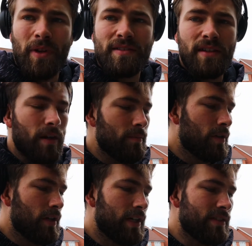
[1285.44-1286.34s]
last time
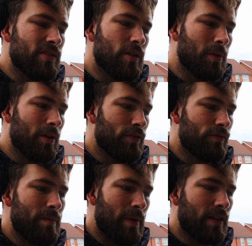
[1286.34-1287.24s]
is double over the
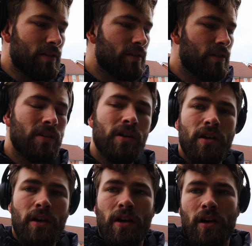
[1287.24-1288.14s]
red band,
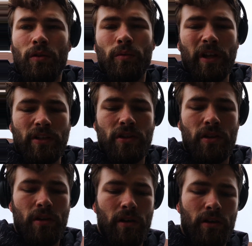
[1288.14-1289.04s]
which
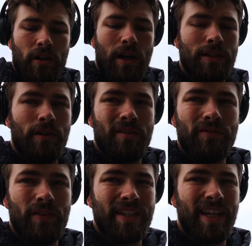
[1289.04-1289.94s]
I don't think
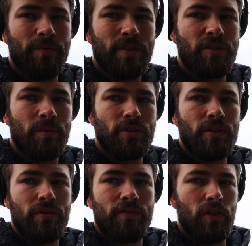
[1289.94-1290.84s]
really gave me too much
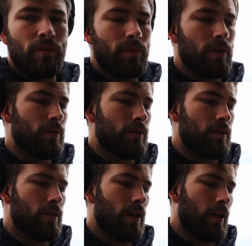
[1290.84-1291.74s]
from
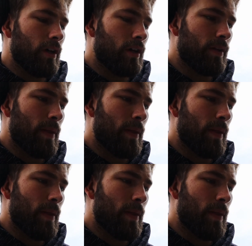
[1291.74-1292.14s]
that